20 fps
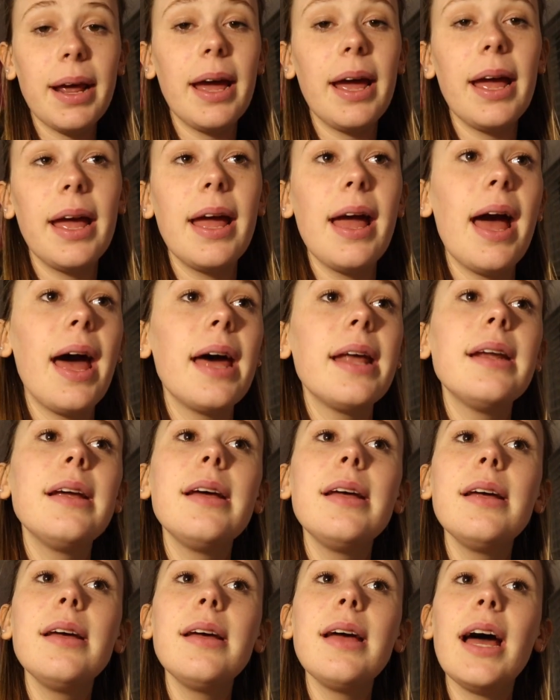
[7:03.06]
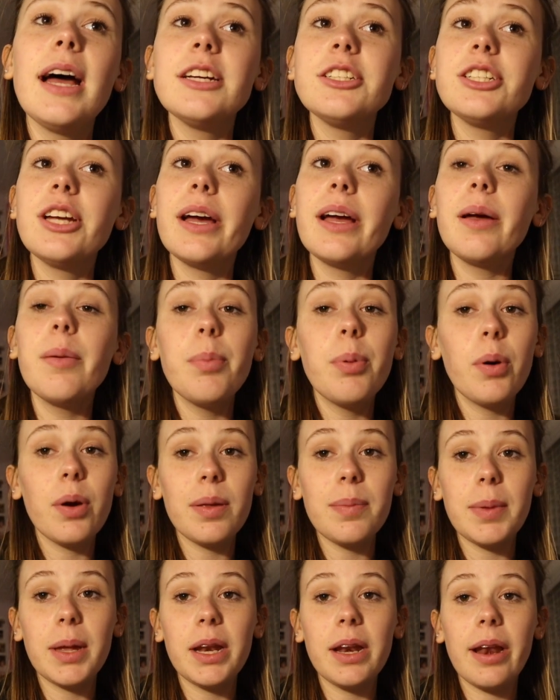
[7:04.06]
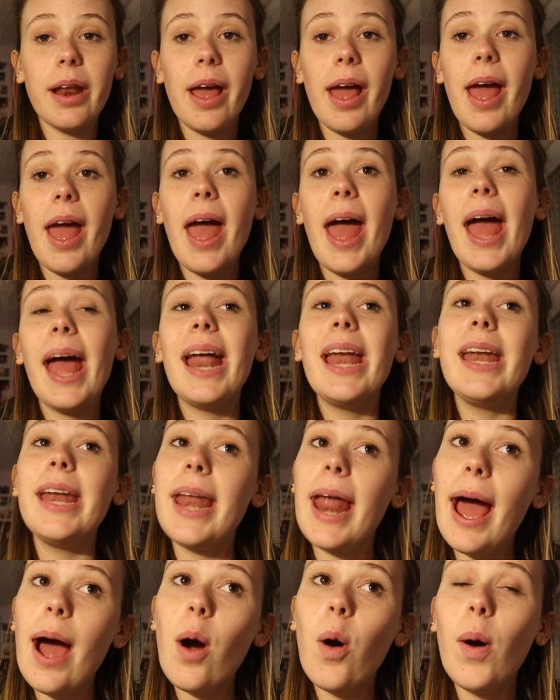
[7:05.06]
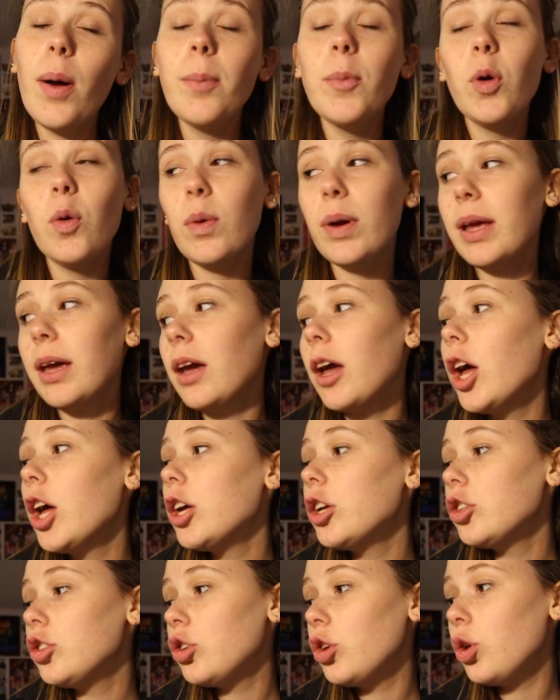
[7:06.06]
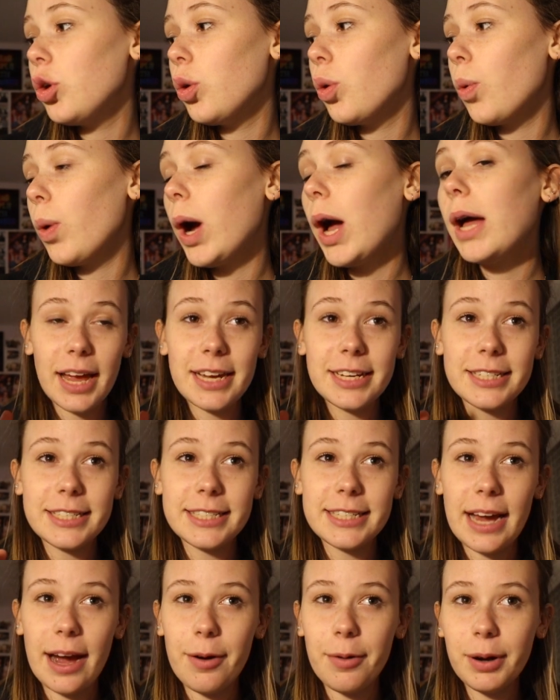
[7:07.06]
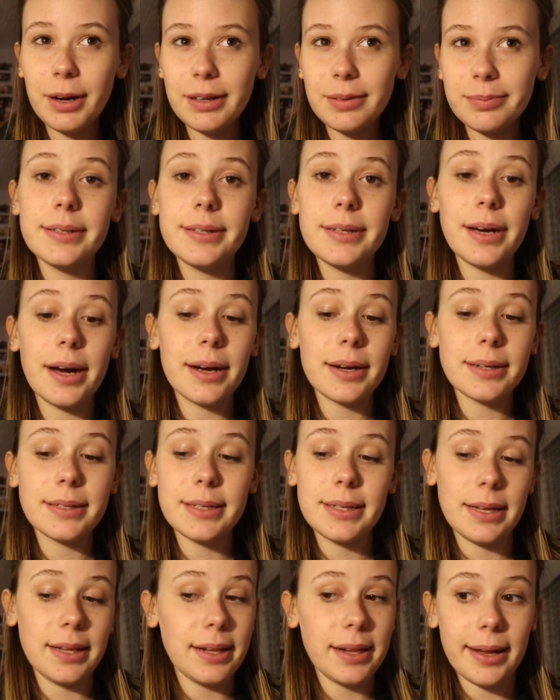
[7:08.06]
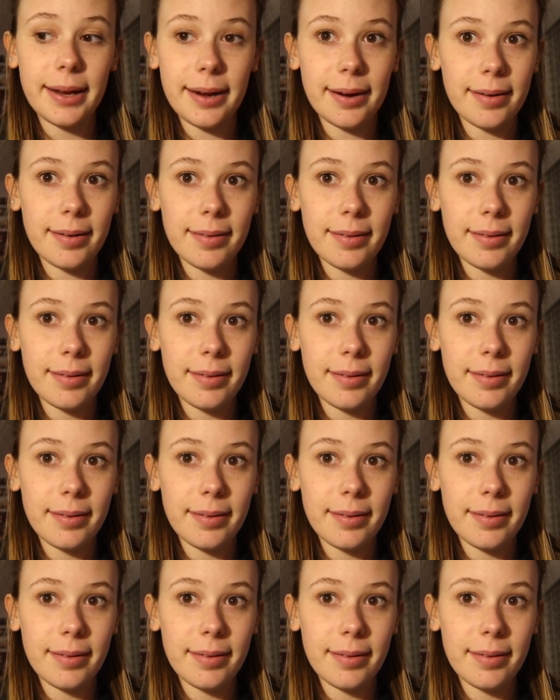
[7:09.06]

I had a hashtag appointment, and now I'm going to shower. Talk to you later.